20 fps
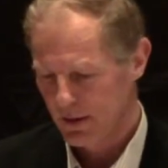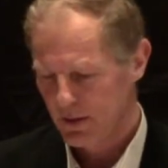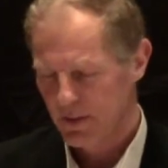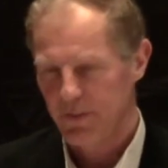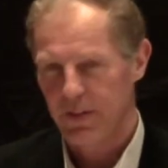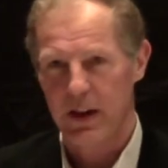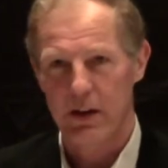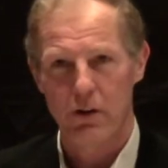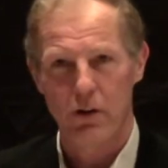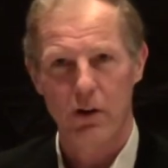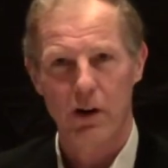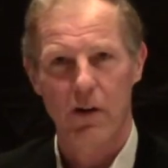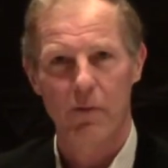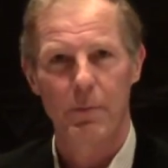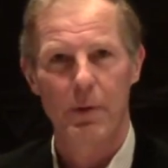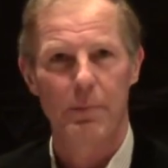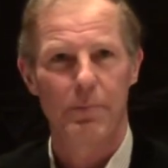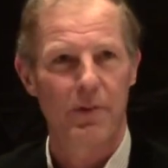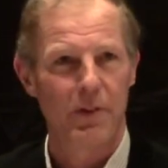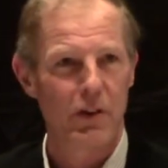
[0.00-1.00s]
The federal
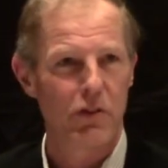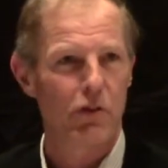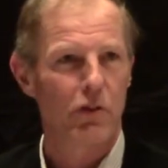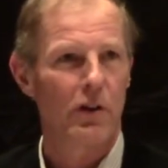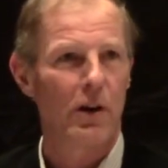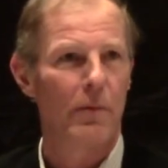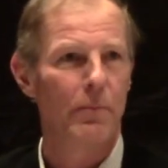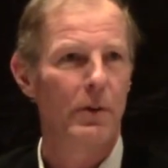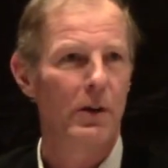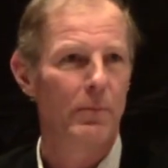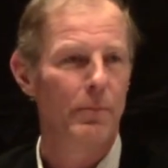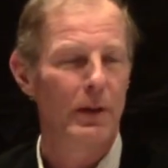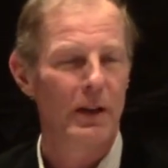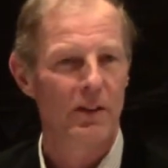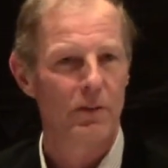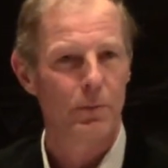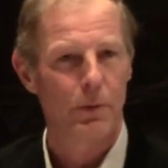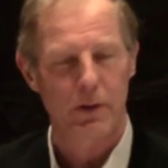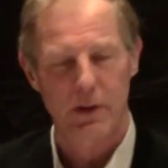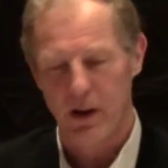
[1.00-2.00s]
government, provincial government,
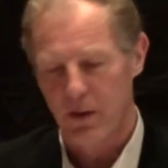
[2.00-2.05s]
municipal